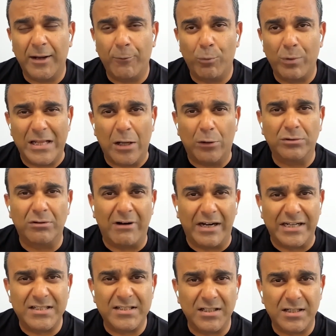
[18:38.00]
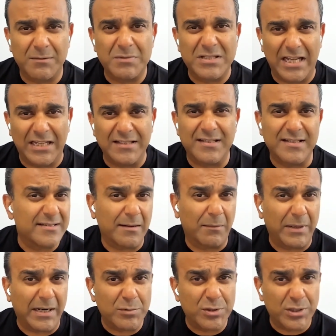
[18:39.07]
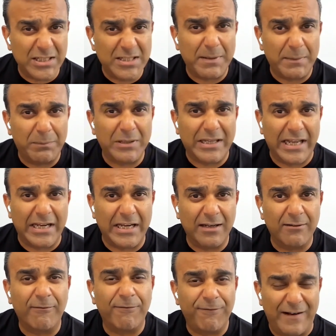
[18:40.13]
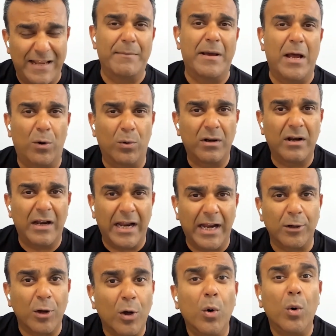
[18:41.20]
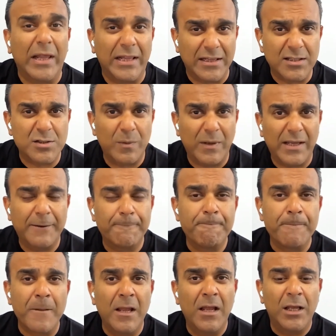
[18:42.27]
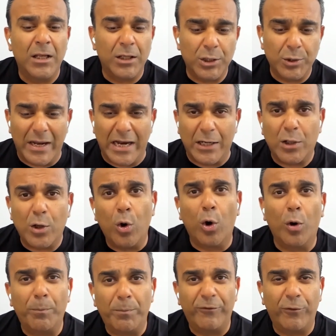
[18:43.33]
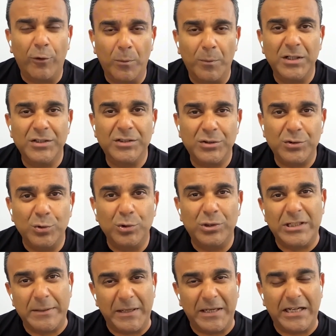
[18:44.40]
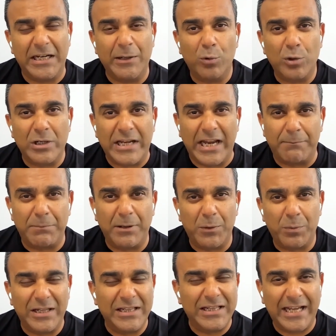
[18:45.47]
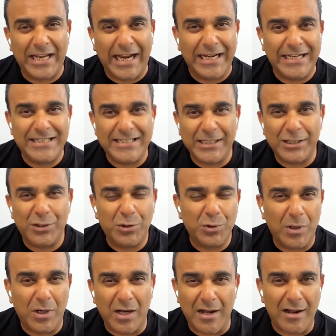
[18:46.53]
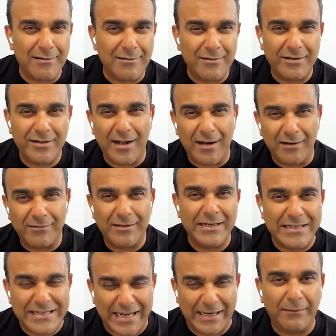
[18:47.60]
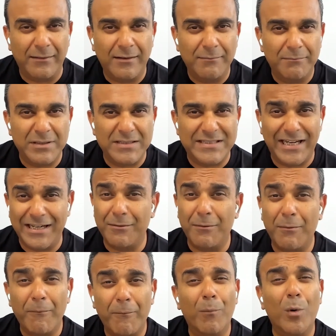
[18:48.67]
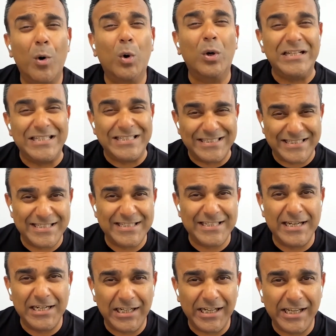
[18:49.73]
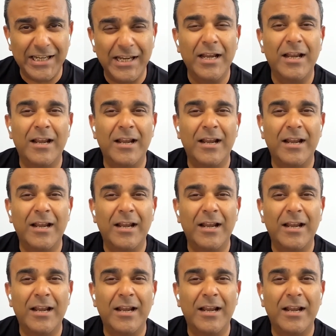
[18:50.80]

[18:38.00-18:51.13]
without the right circumstances, sometimes these people can flame out and go elsewhere. You had core performers who typically would get between the 80 to 100, 110% more consistently,